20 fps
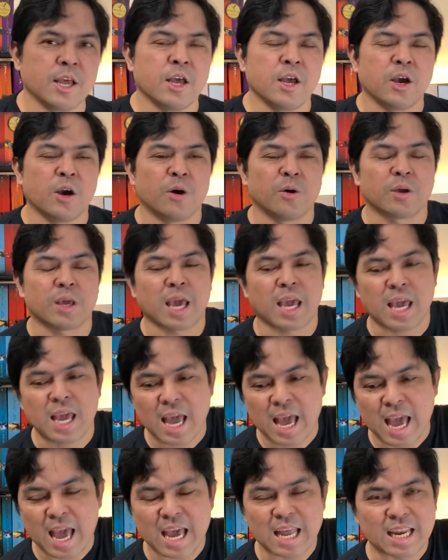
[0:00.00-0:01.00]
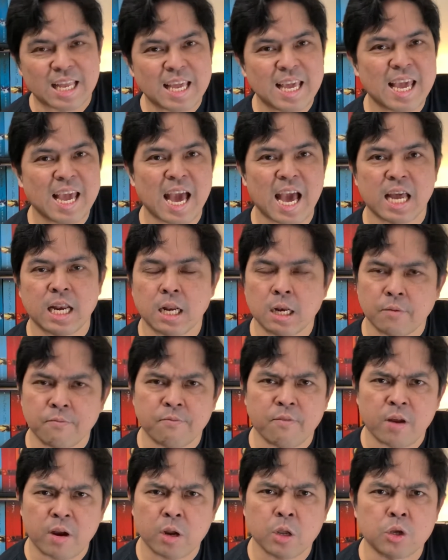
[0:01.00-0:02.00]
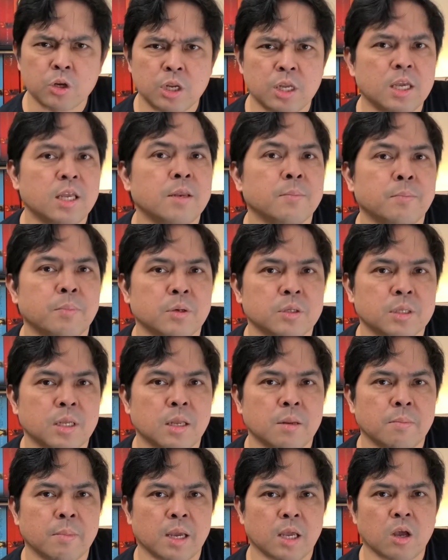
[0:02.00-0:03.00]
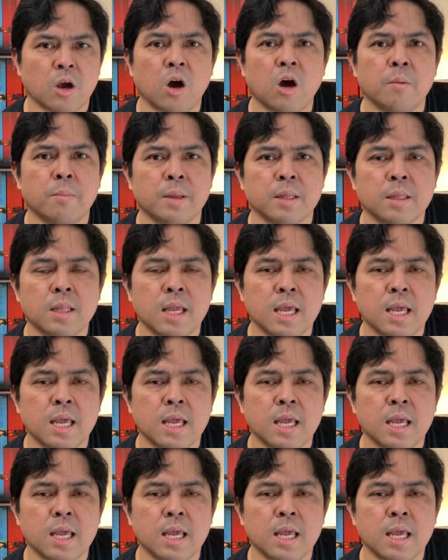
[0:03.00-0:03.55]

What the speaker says: Okay, and he had a very good input in my comment.